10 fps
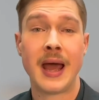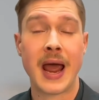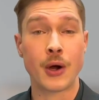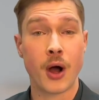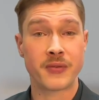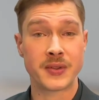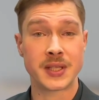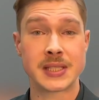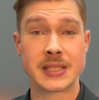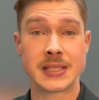and often
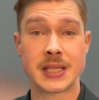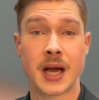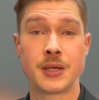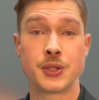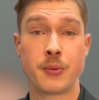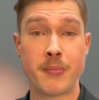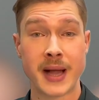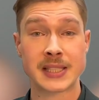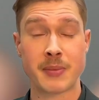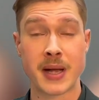is done to
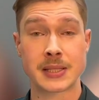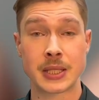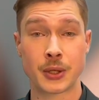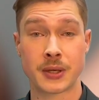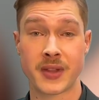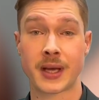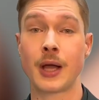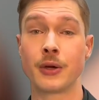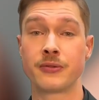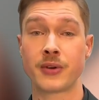maximize the look of the
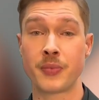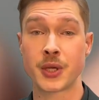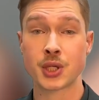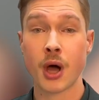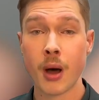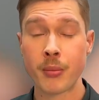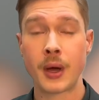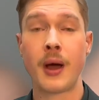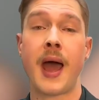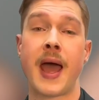color from the top
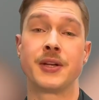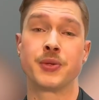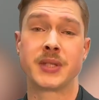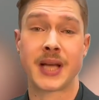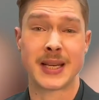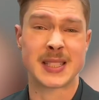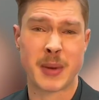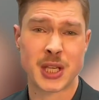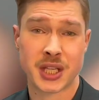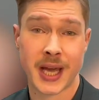and to retain as
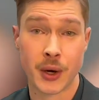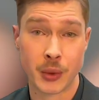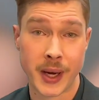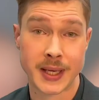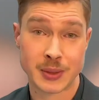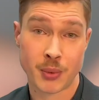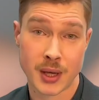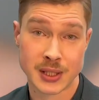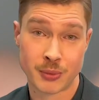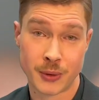much carat weight as
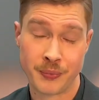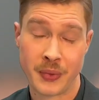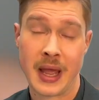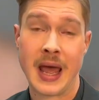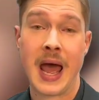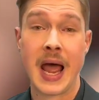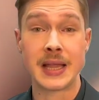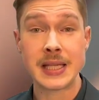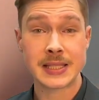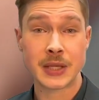possible.
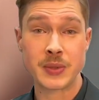And this can